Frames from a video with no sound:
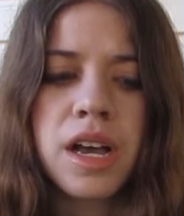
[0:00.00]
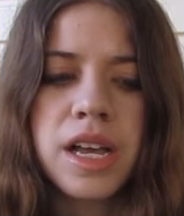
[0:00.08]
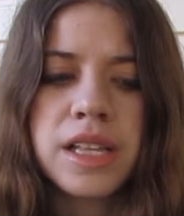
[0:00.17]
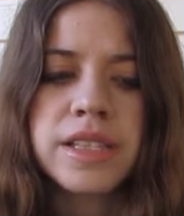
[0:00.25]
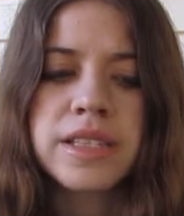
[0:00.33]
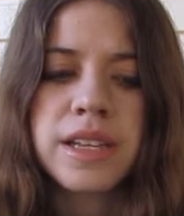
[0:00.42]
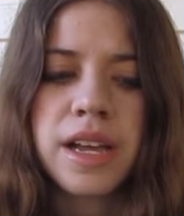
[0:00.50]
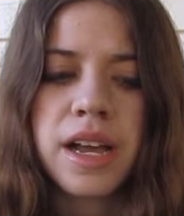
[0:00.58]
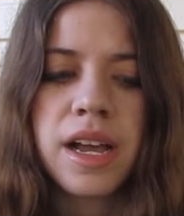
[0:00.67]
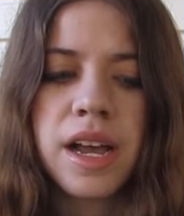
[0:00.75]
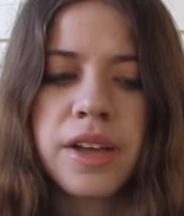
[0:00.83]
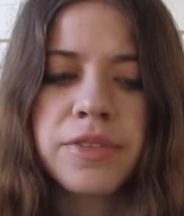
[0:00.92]

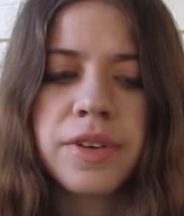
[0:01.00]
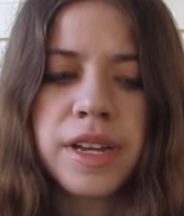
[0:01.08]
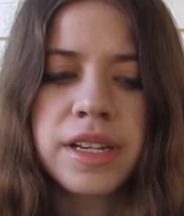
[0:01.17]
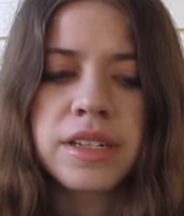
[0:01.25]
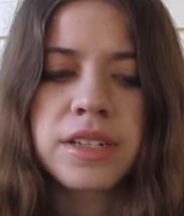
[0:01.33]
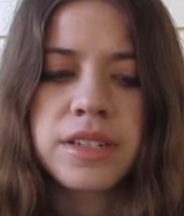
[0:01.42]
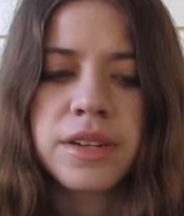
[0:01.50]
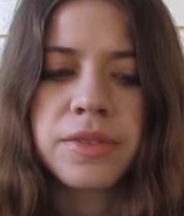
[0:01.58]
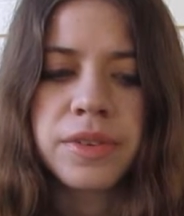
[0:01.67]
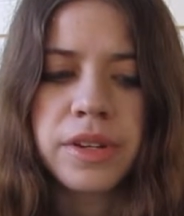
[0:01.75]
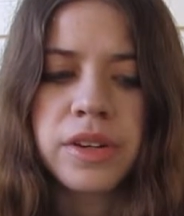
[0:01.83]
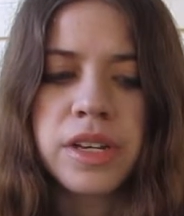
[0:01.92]
I find a
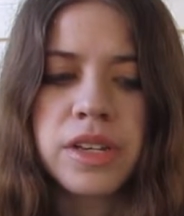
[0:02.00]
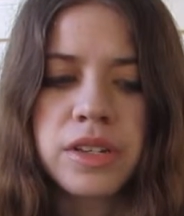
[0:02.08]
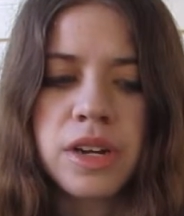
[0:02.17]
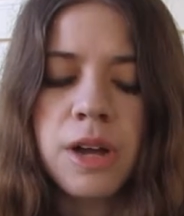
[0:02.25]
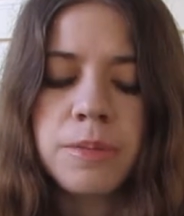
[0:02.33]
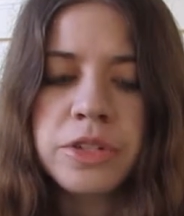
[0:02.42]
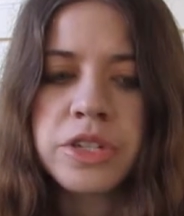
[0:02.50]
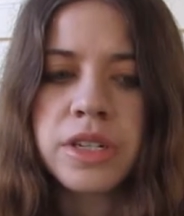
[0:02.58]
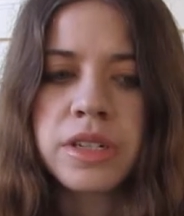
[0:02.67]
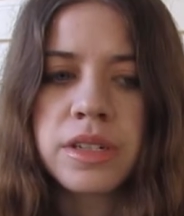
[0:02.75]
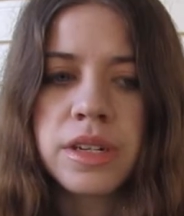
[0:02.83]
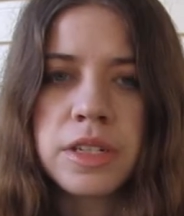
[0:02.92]
very good
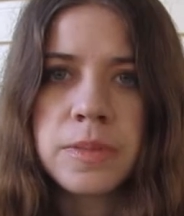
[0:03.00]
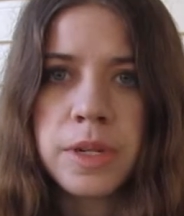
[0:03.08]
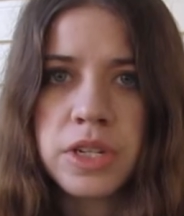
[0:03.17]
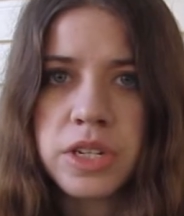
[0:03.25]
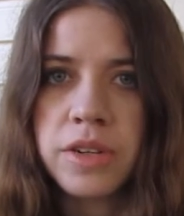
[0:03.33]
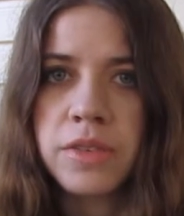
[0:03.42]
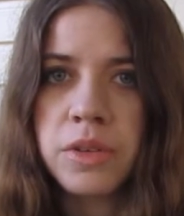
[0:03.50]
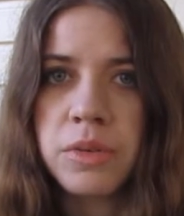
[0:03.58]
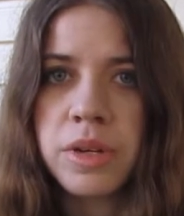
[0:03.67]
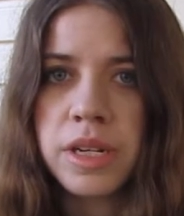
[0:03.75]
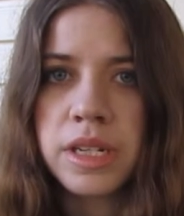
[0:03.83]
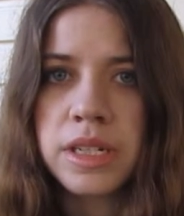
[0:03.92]
option, especially if you're
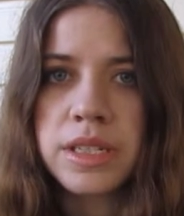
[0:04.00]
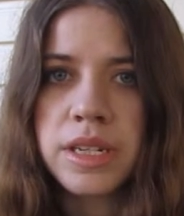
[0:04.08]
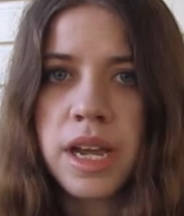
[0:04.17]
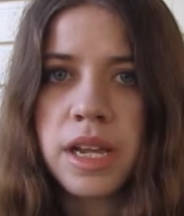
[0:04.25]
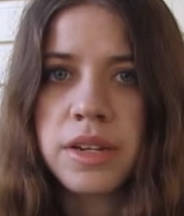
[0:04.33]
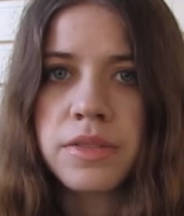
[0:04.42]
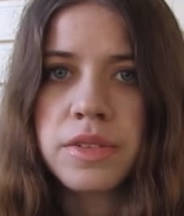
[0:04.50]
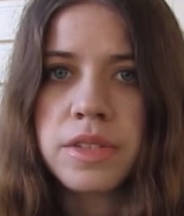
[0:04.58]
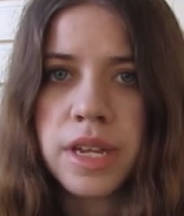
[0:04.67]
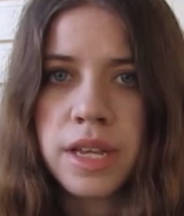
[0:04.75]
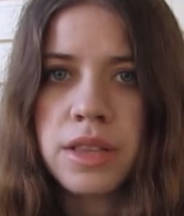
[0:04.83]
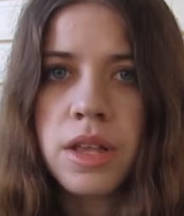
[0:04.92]
wanting to kind of
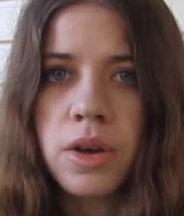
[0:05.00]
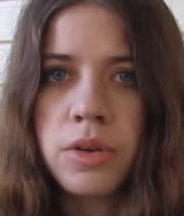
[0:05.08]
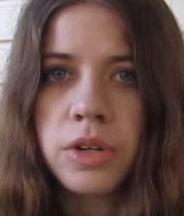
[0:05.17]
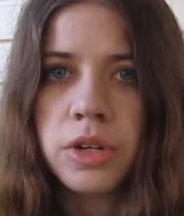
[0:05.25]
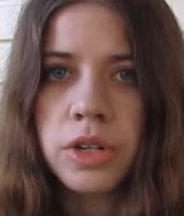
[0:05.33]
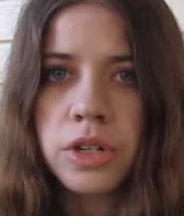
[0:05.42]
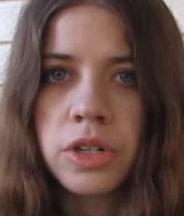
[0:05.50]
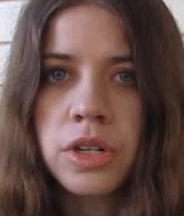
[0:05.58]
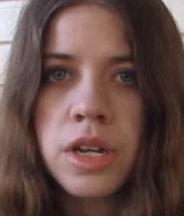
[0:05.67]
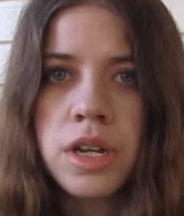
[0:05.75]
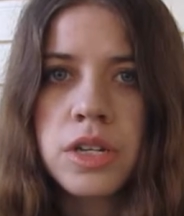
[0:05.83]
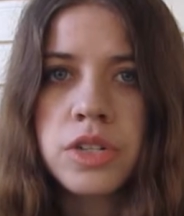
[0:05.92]
stay longer
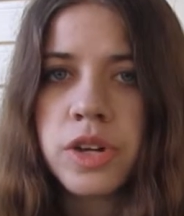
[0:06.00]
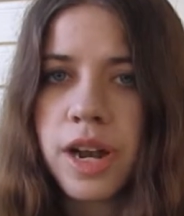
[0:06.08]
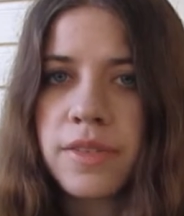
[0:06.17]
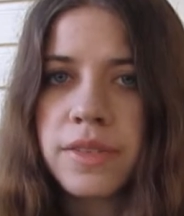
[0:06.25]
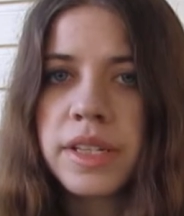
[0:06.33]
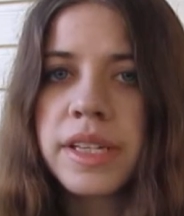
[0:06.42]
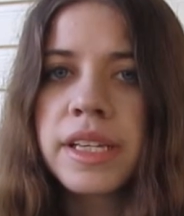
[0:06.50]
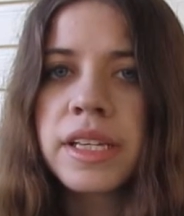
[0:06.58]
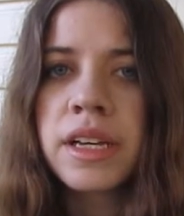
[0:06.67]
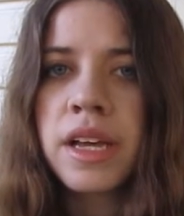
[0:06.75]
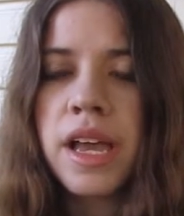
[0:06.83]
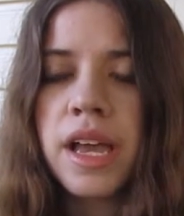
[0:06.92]

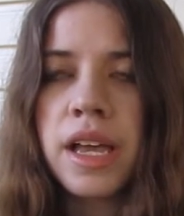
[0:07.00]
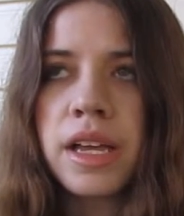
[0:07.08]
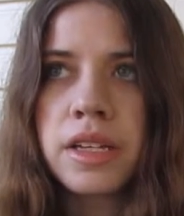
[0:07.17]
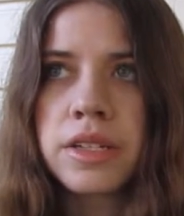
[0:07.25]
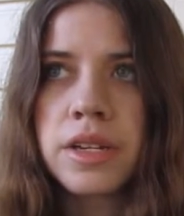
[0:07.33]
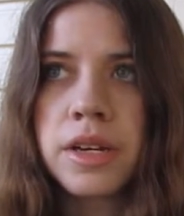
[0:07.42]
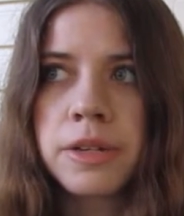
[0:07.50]
traveling, and